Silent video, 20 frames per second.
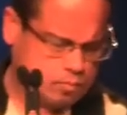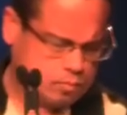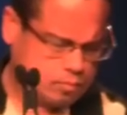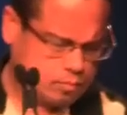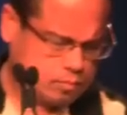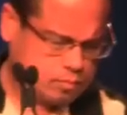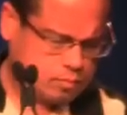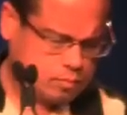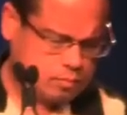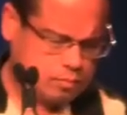
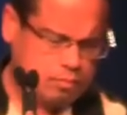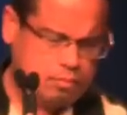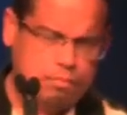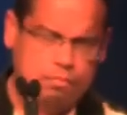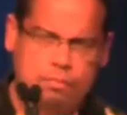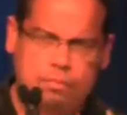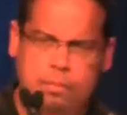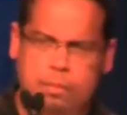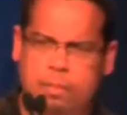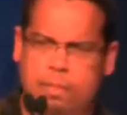
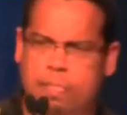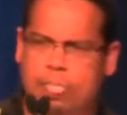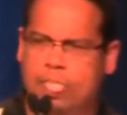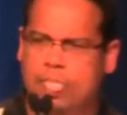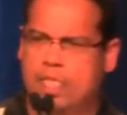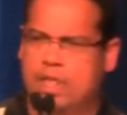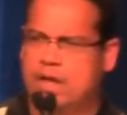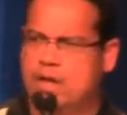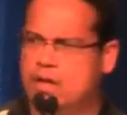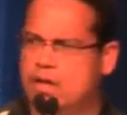
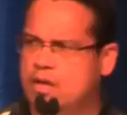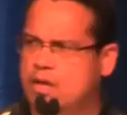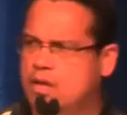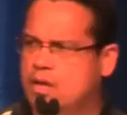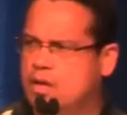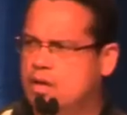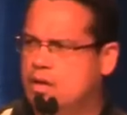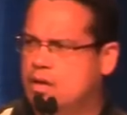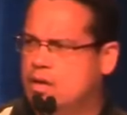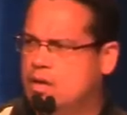
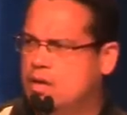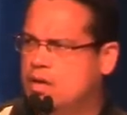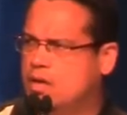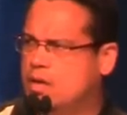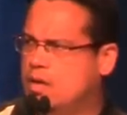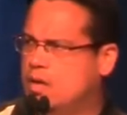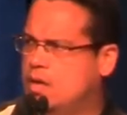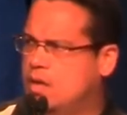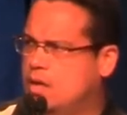Nothing is said.